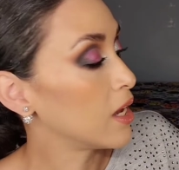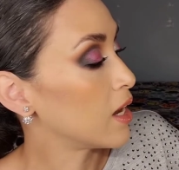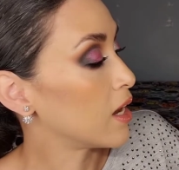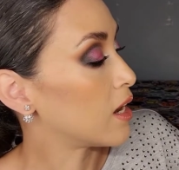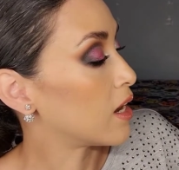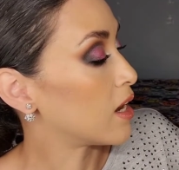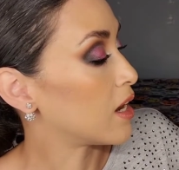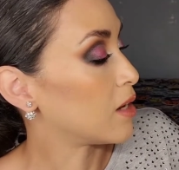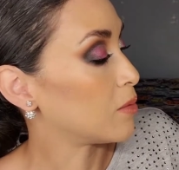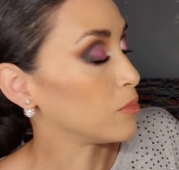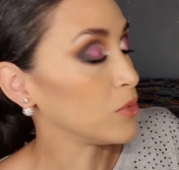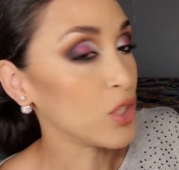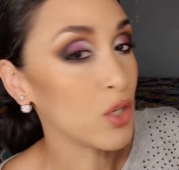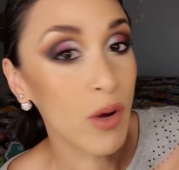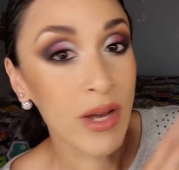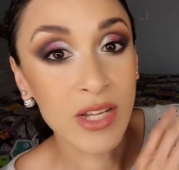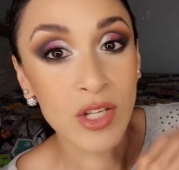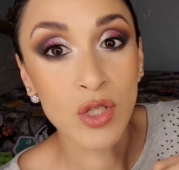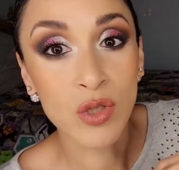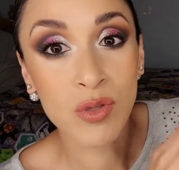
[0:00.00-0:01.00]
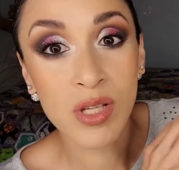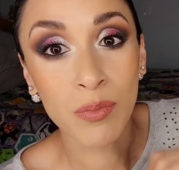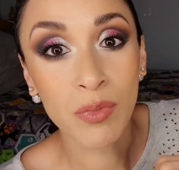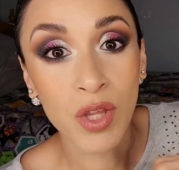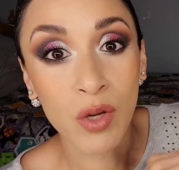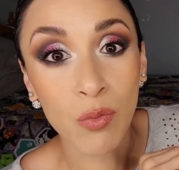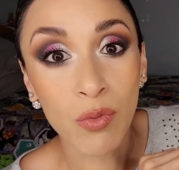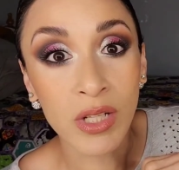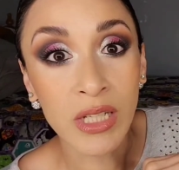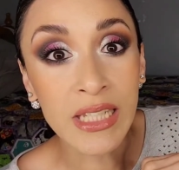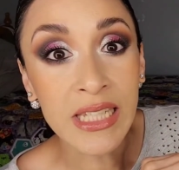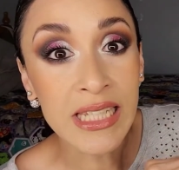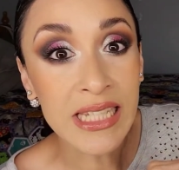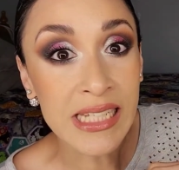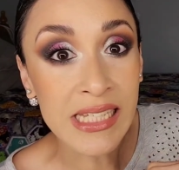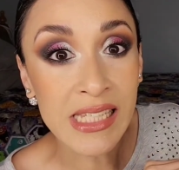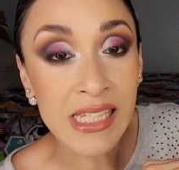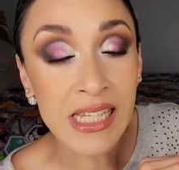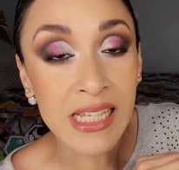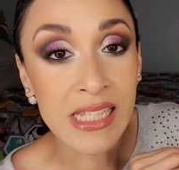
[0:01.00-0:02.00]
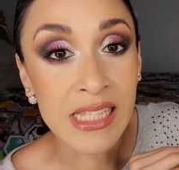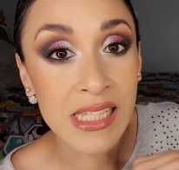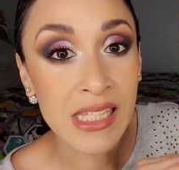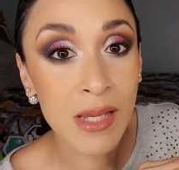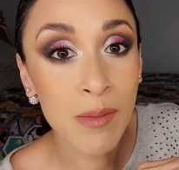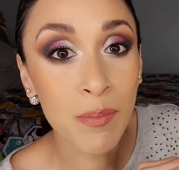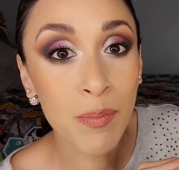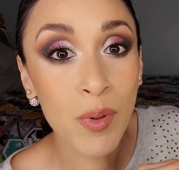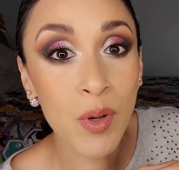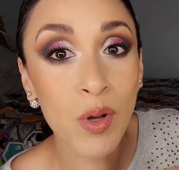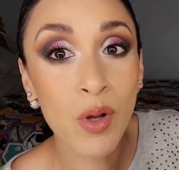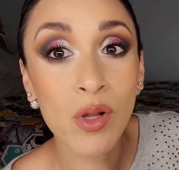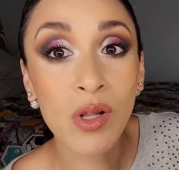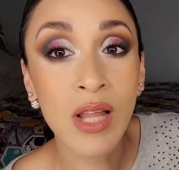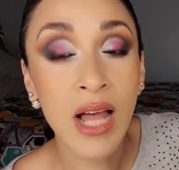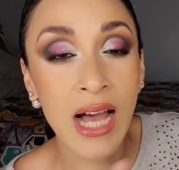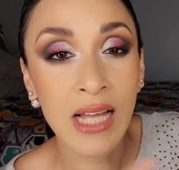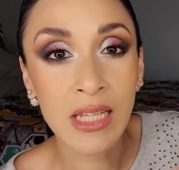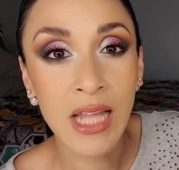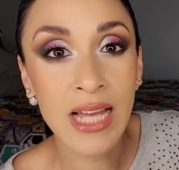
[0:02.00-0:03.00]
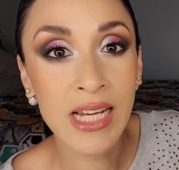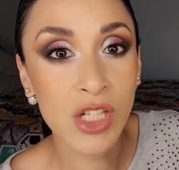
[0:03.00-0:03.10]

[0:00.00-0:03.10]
You know, I could do something really easy and simple. I